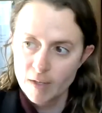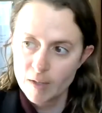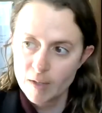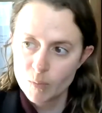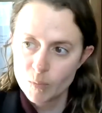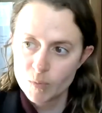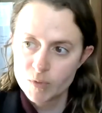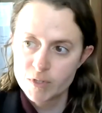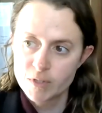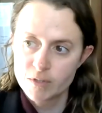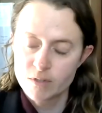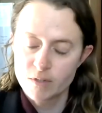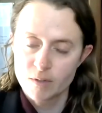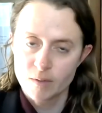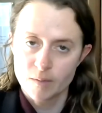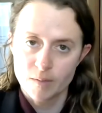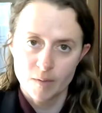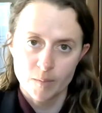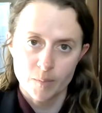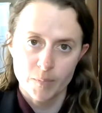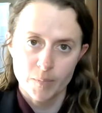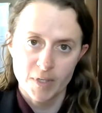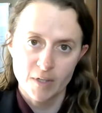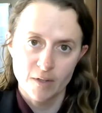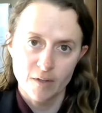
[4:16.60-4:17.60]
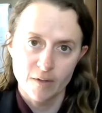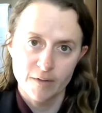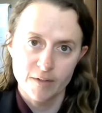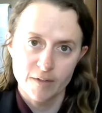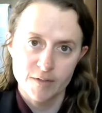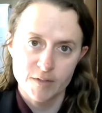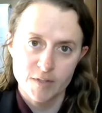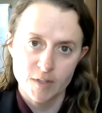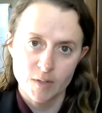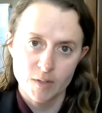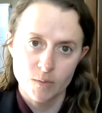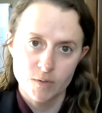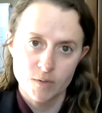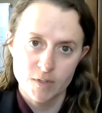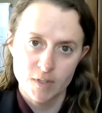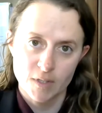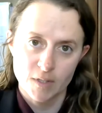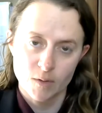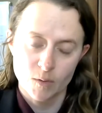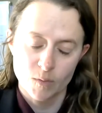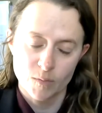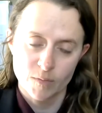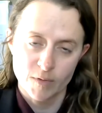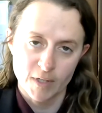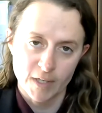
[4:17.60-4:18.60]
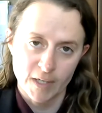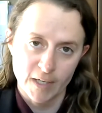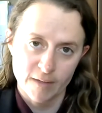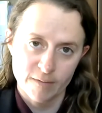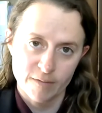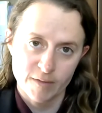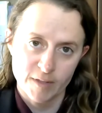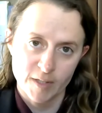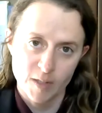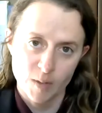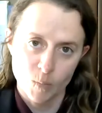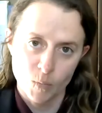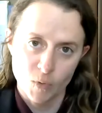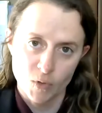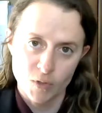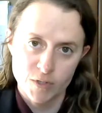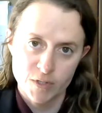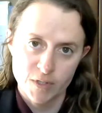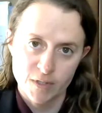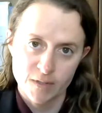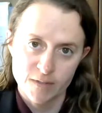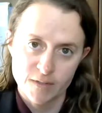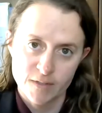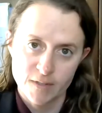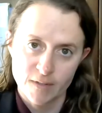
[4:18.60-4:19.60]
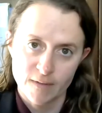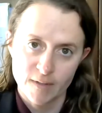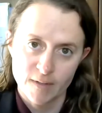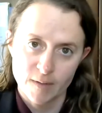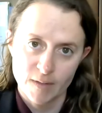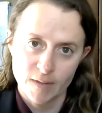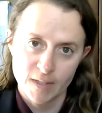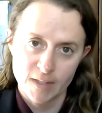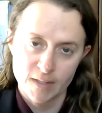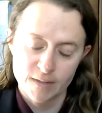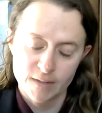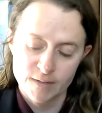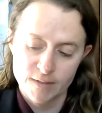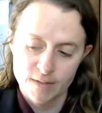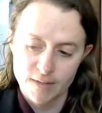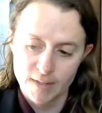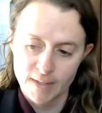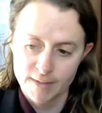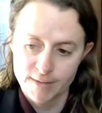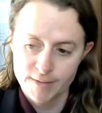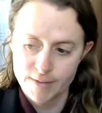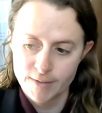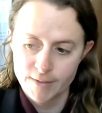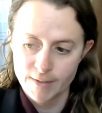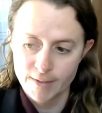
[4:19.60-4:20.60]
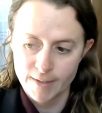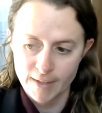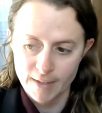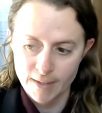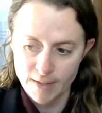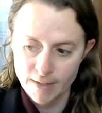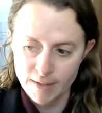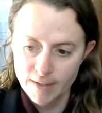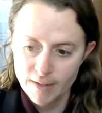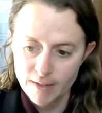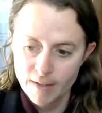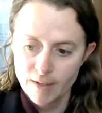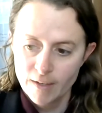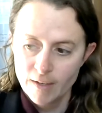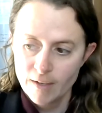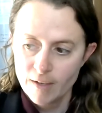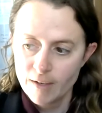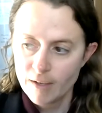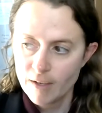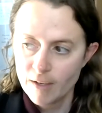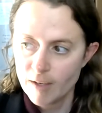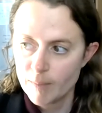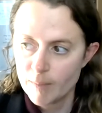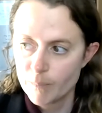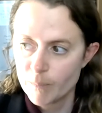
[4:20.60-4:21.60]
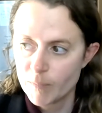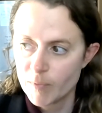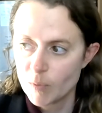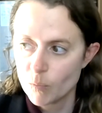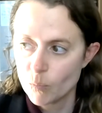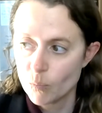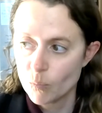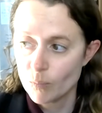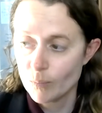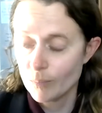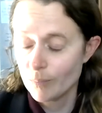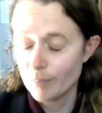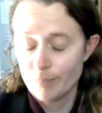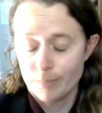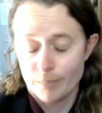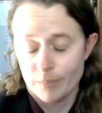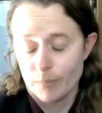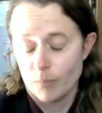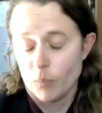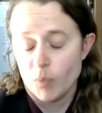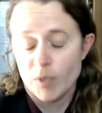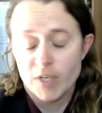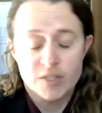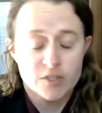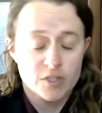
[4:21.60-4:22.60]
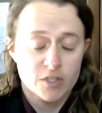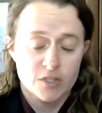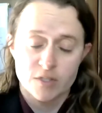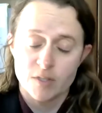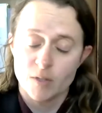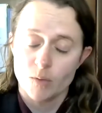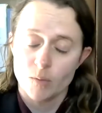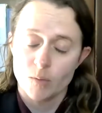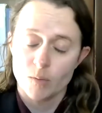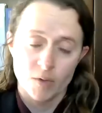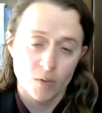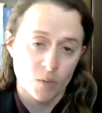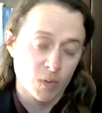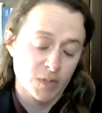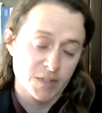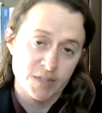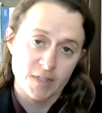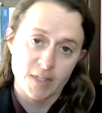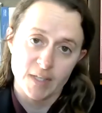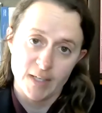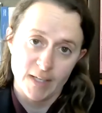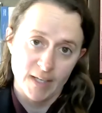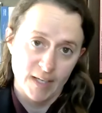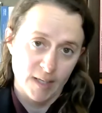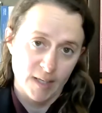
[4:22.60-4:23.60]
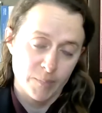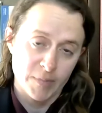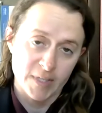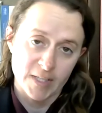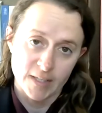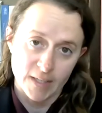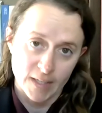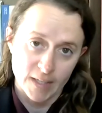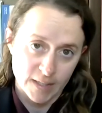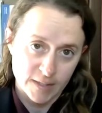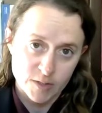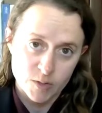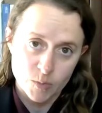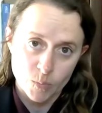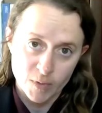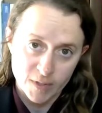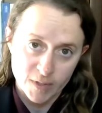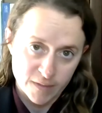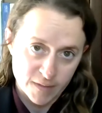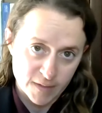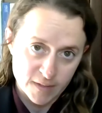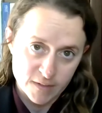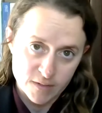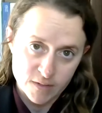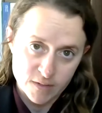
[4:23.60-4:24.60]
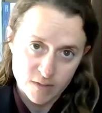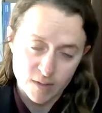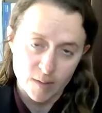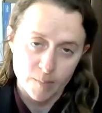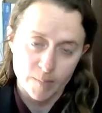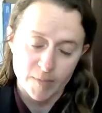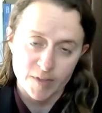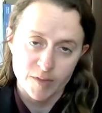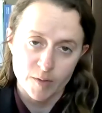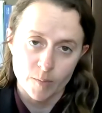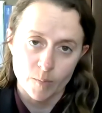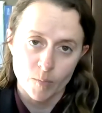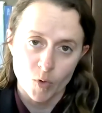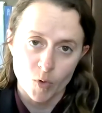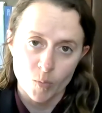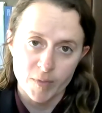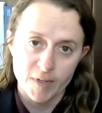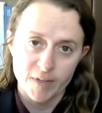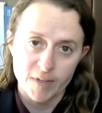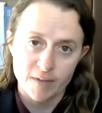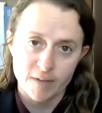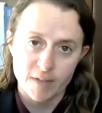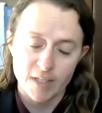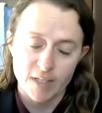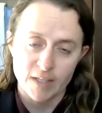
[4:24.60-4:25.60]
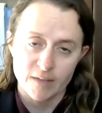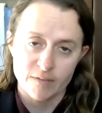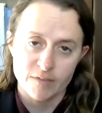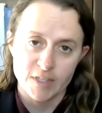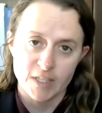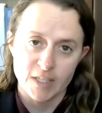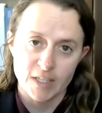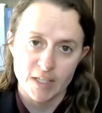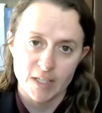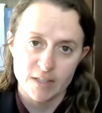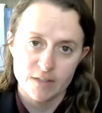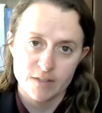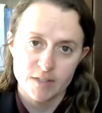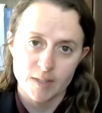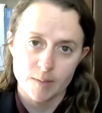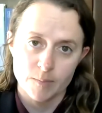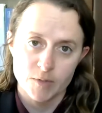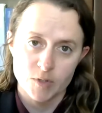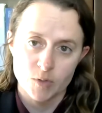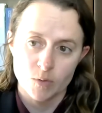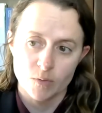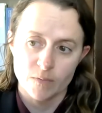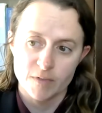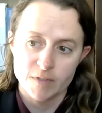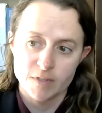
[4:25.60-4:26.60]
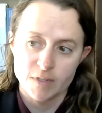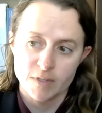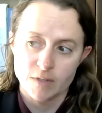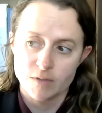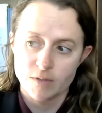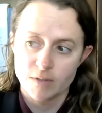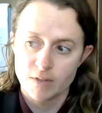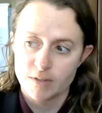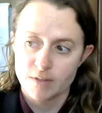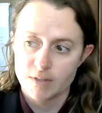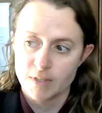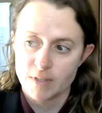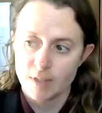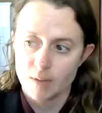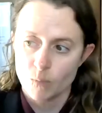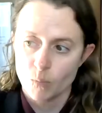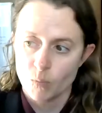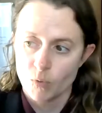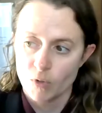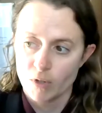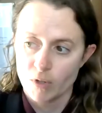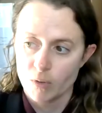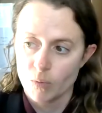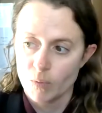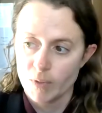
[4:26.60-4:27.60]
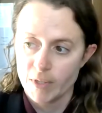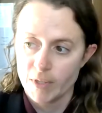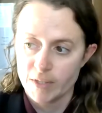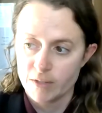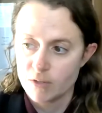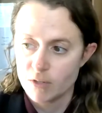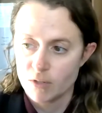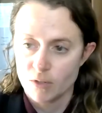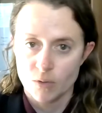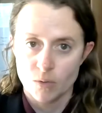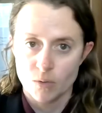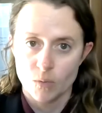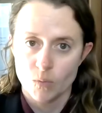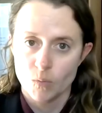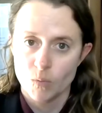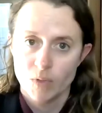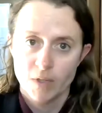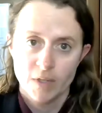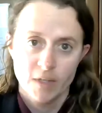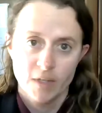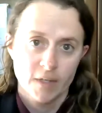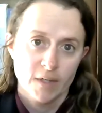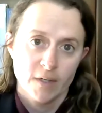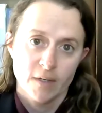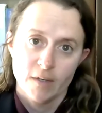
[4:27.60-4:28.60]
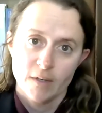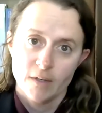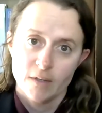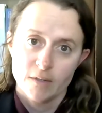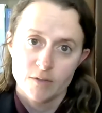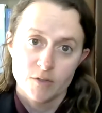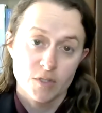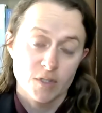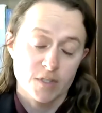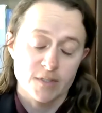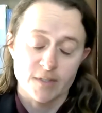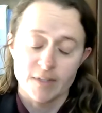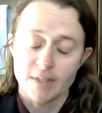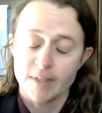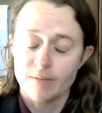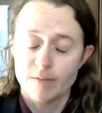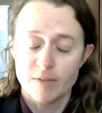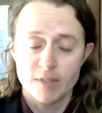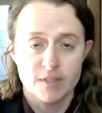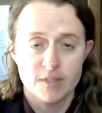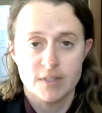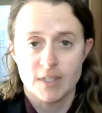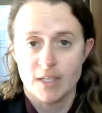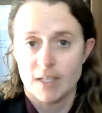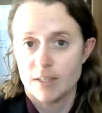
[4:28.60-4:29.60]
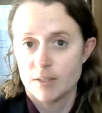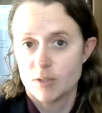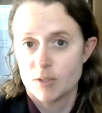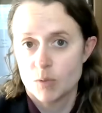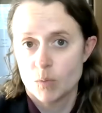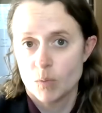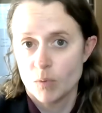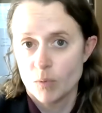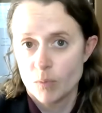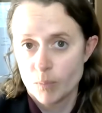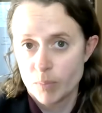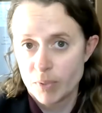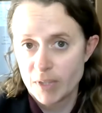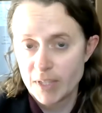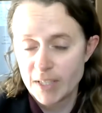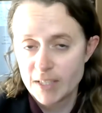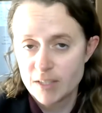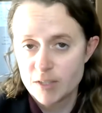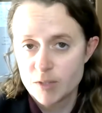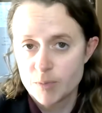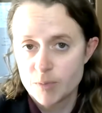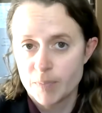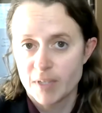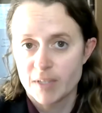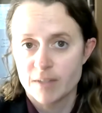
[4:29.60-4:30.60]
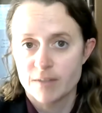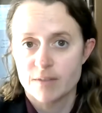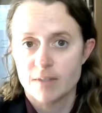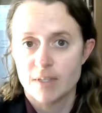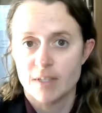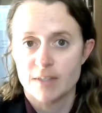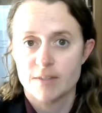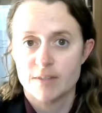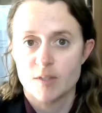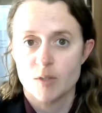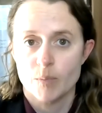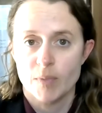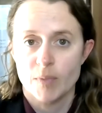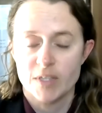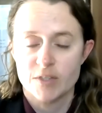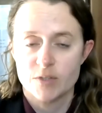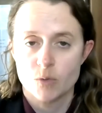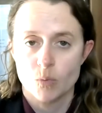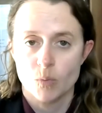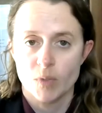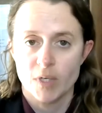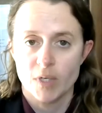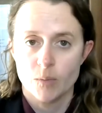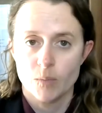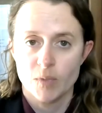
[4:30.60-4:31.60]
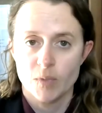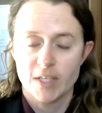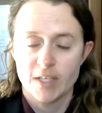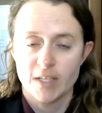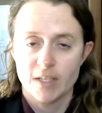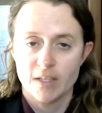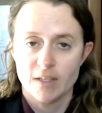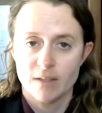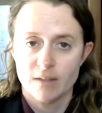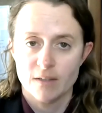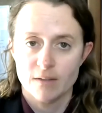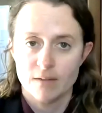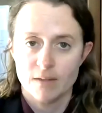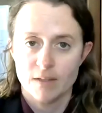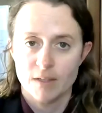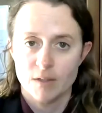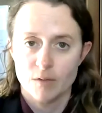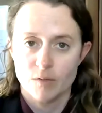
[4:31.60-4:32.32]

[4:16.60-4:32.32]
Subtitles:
which is a pill that's used in over half the abortions in the United States today. We just don't know what's going to happen next with this. At the moment, the FDA seems to have essentially said, we're going to just leave the status quo in place because that's the best way we can